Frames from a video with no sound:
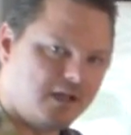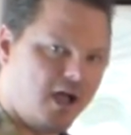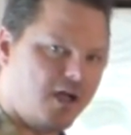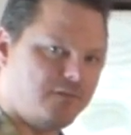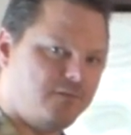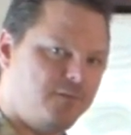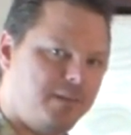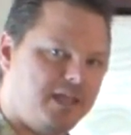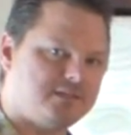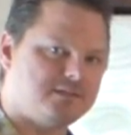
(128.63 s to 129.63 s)
off of the
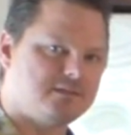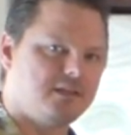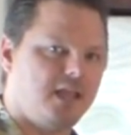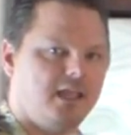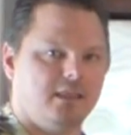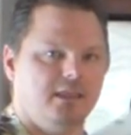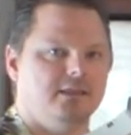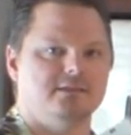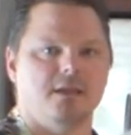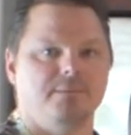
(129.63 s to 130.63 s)
base and
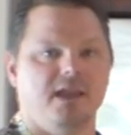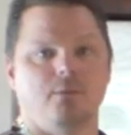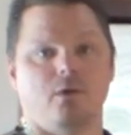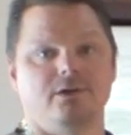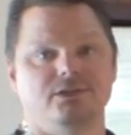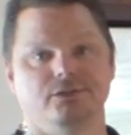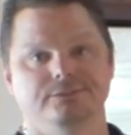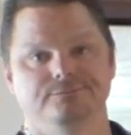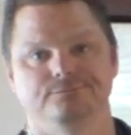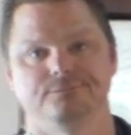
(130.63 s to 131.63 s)
clean this up and add water to it.